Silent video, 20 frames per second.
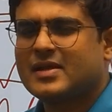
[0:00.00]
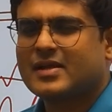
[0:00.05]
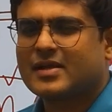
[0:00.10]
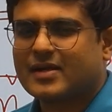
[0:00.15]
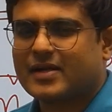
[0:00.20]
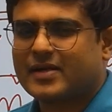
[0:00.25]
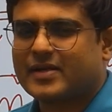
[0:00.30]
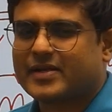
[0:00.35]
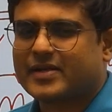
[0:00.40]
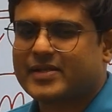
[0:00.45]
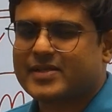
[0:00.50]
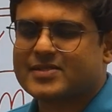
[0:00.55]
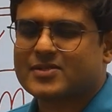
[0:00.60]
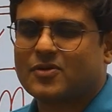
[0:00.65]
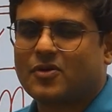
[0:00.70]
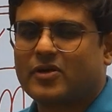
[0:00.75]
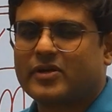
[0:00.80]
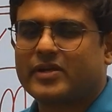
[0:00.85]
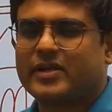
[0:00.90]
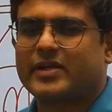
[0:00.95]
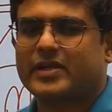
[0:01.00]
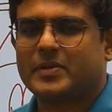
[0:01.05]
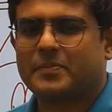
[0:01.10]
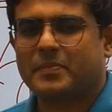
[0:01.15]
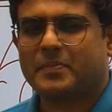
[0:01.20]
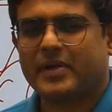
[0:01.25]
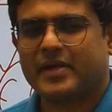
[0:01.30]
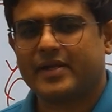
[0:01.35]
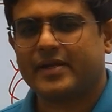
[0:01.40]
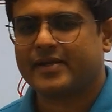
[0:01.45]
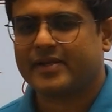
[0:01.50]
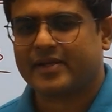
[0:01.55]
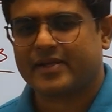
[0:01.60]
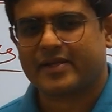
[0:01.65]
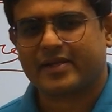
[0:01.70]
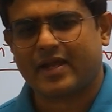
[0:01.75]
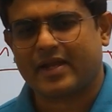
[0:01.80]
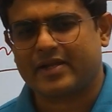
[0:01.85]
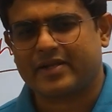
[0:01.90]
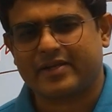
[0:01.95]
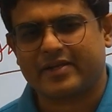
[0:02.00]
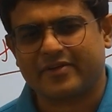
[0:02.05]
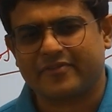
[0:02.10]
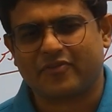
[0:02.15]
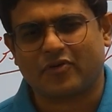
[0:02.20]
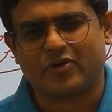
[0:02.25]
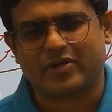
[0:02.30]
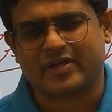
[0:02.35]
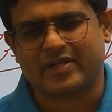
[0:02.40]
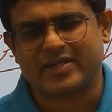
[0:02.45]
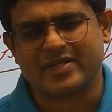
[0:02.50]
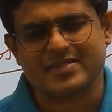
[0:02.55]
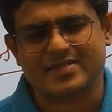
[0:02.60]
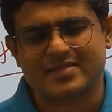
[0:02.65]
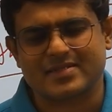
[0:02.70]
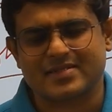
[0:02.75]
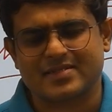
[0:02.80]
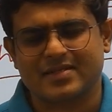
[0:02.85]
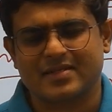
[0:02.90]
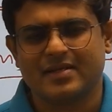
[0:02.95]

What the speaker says: countries got independent in 1940s,